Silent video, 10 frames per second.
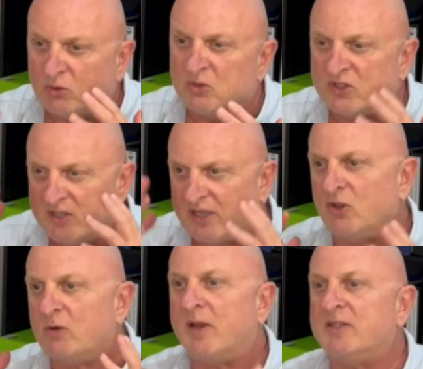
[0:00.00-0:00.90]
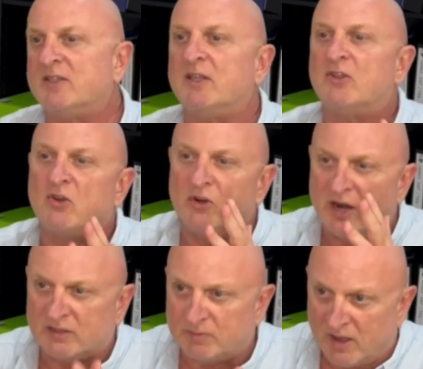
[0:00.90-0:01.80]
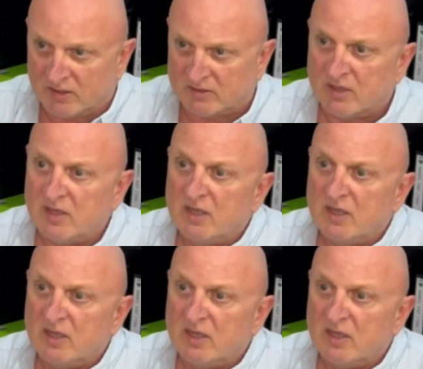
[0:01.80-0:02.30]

to set your mindset in the correct path